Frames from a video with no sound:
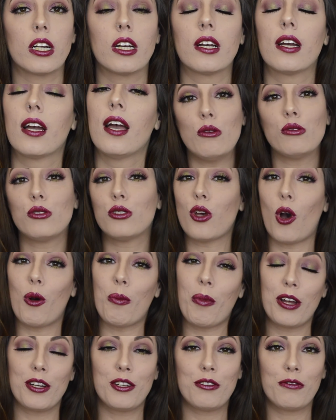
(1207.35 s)
Thank you so
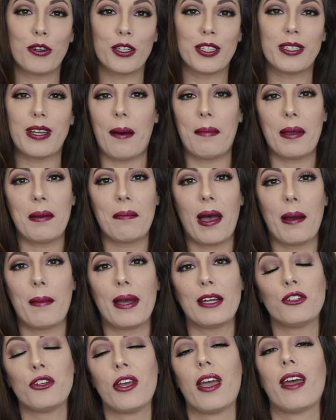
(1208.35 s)
much for stopping by
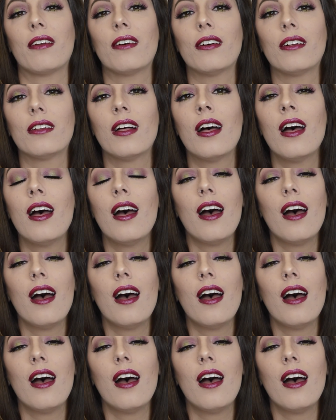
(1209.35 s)
my channel.